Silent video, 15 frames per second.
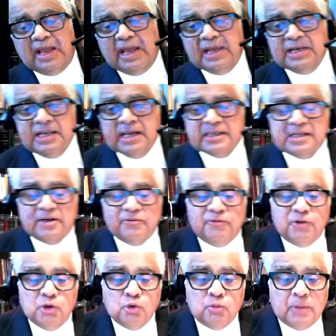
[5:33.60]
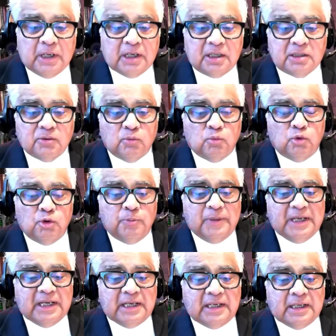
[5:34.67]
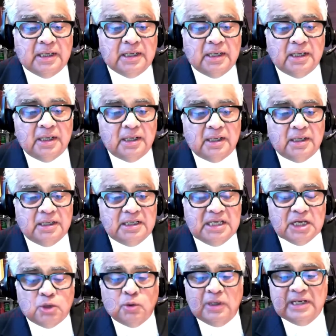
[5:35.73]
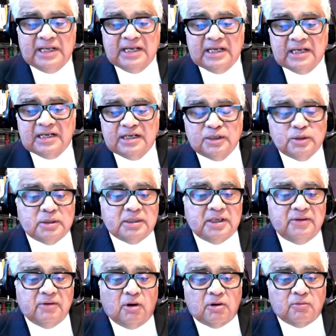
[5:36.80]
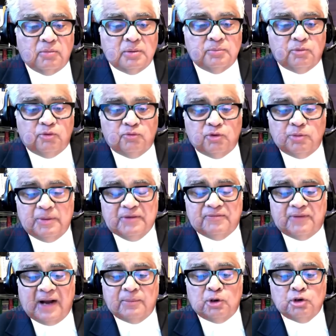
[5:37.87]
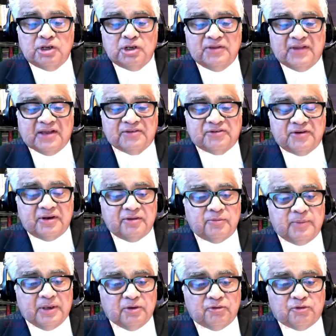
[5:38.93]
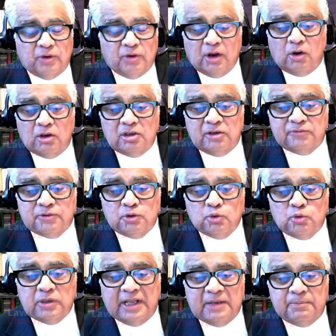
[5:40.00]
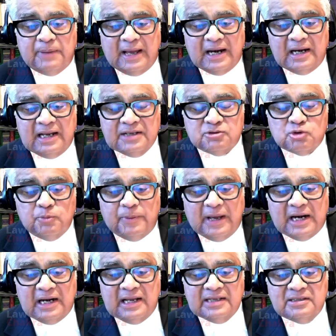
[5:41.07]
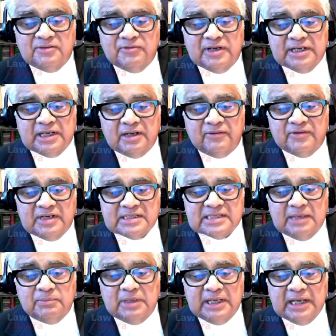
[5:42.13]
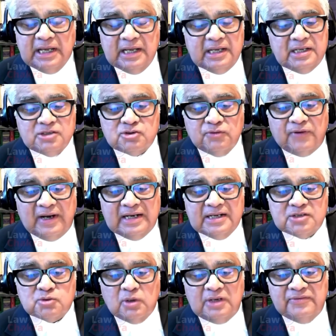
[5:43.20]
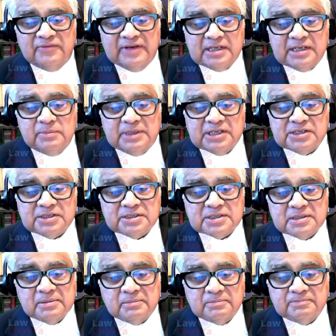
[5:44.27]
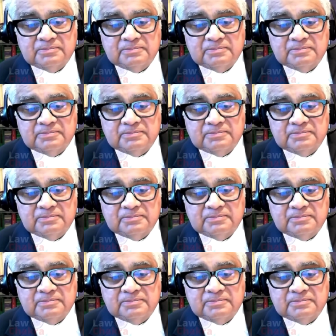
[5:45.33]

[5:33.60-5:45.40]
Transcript: Any other view, my lord, would be equally or would be far more disastrous, because today all you have to do then paralyze the working of an assembly is to file disqualification petitions.